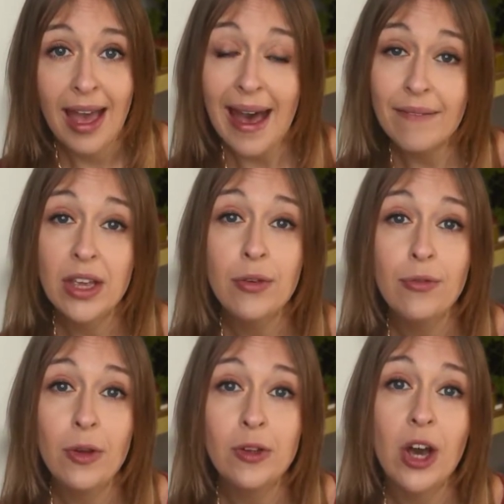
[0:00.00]
Having a
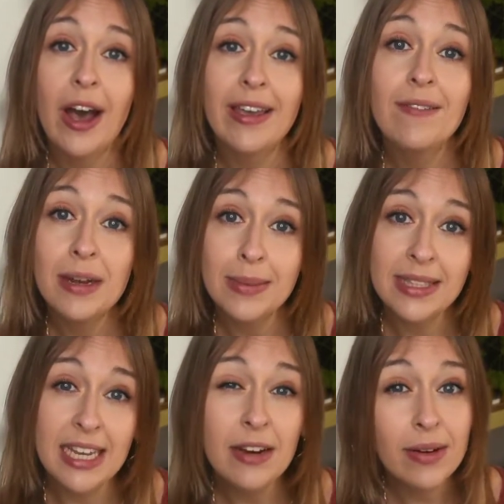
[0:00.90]
food high in vitamin
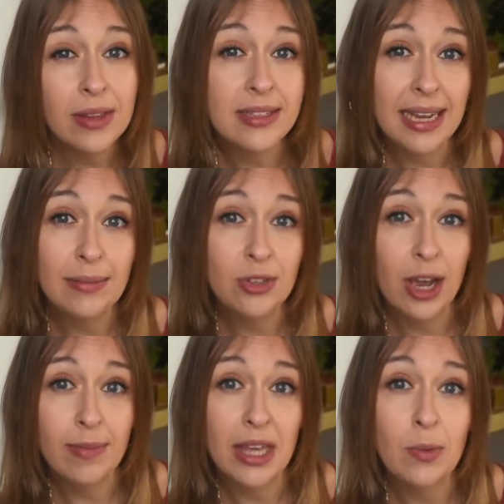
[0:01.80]
C around the same
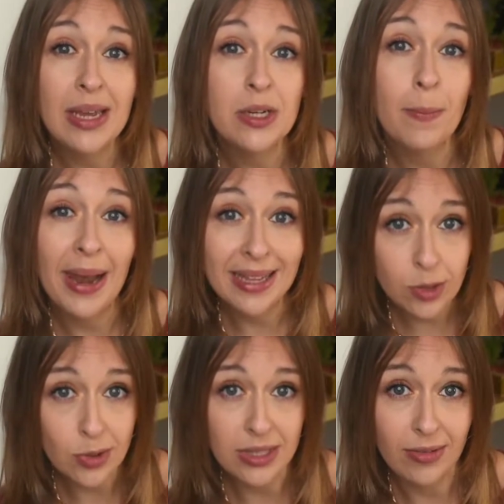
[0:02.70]
time that you eat a plant
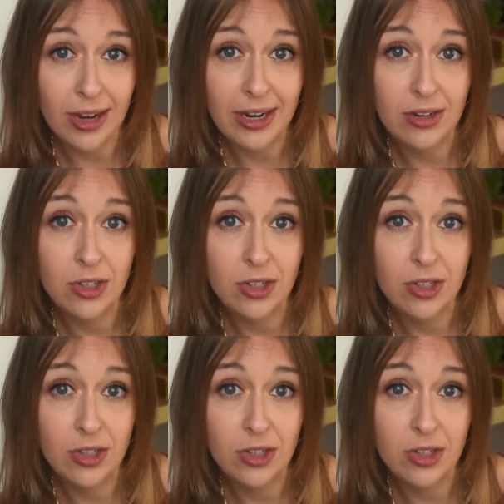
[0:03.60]
source of iron,